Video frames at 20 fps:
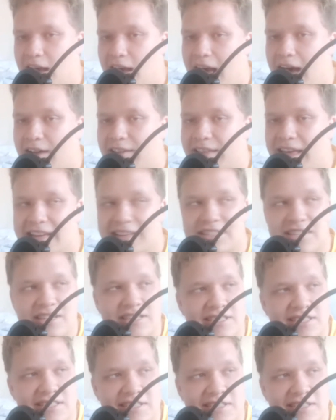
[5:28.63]
How they
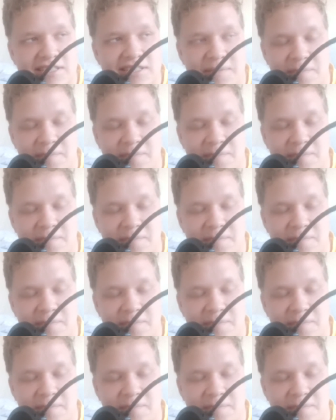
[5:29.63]
just